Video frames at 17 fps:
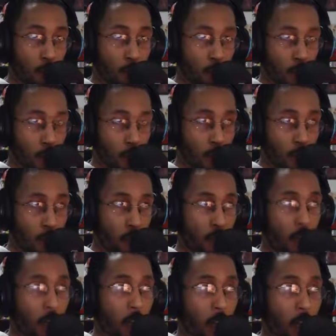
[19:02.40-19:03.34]
because
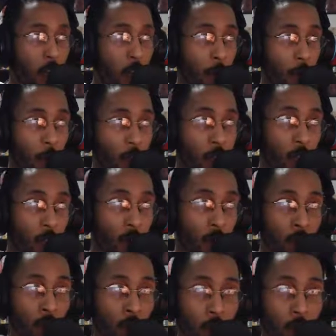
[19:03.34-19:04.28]
because of
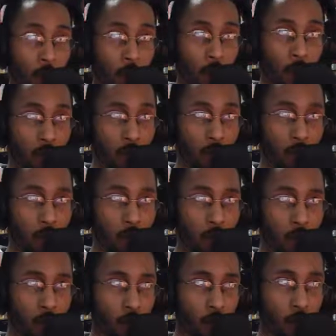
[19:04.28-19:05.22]
the
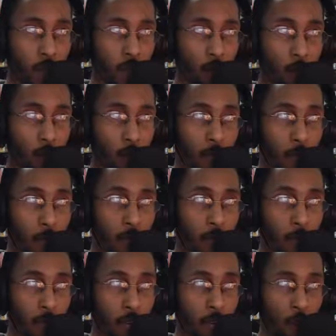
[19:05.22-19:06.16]
type of people
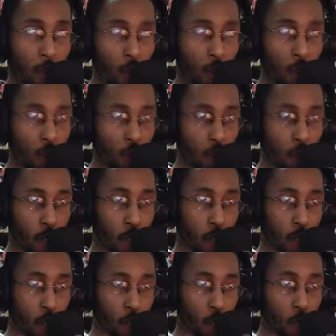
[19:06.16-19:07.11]
that
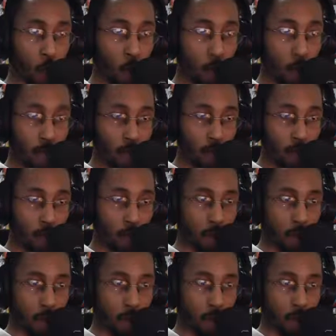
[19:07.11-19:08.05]
Crunchyroll is courting,
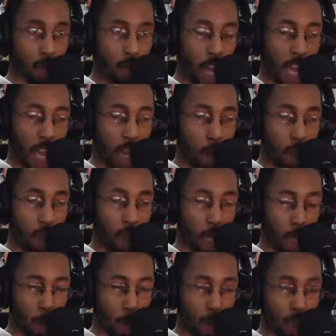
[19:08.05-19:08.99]
the anime
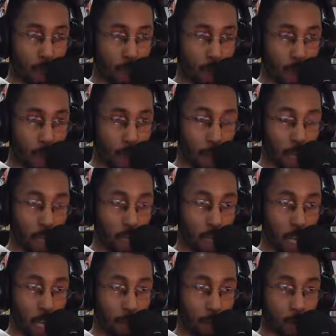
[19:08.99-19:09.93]
feminist
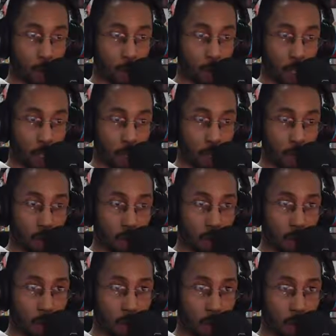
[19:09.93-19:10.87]
types
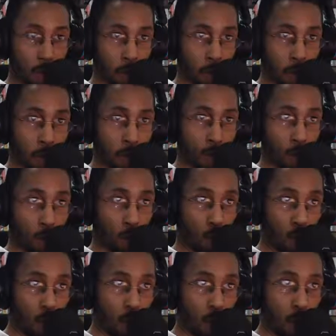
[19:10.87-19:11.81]
particularly, they
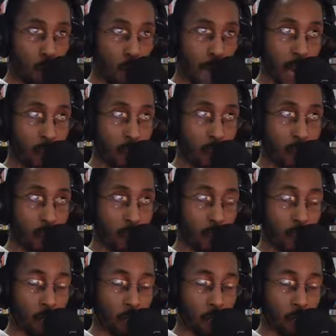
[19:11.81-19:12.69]
really don't have a